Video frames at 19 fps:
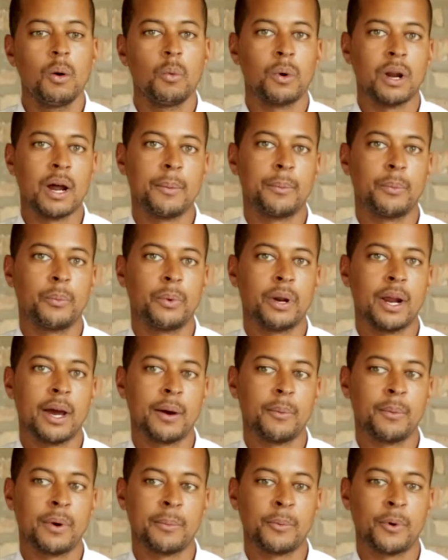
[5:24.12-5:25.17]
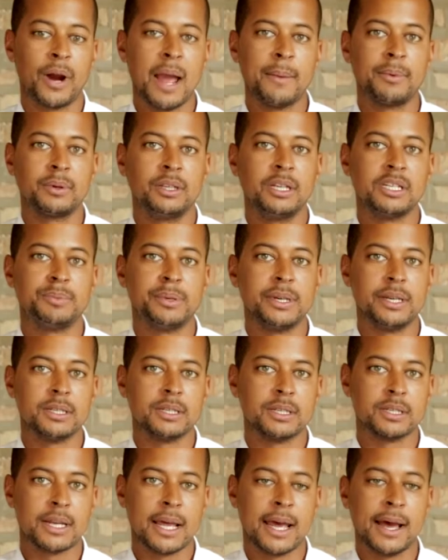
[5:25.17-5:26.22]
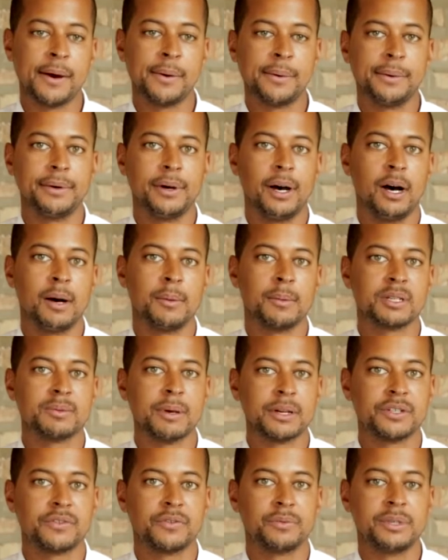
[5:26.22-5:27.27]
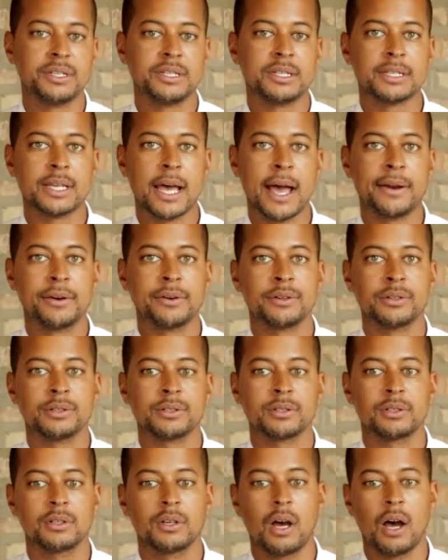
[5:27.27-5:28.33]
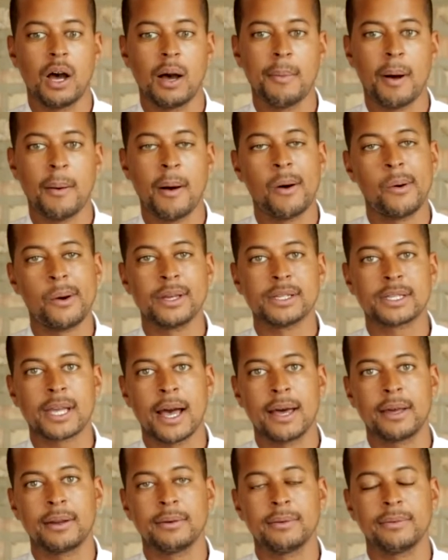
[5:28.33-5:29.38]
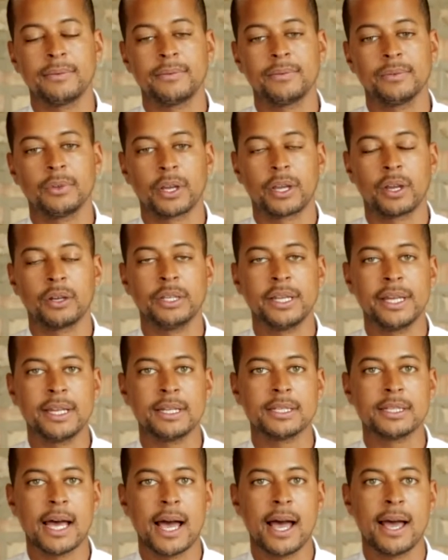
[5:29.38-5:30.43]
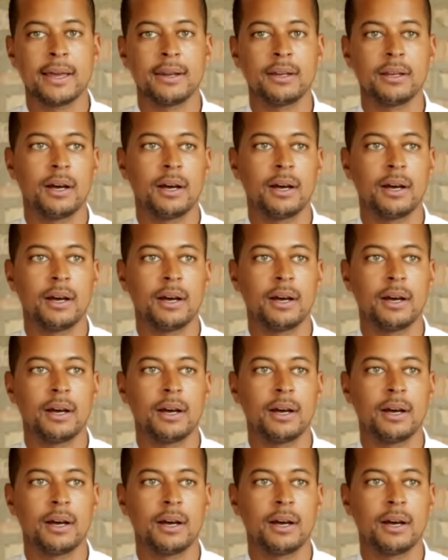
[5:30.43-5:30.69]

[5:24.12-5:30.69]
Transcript: When I'm grabbing these pieces now, especially from these designers, I'm always kind of looking on the inside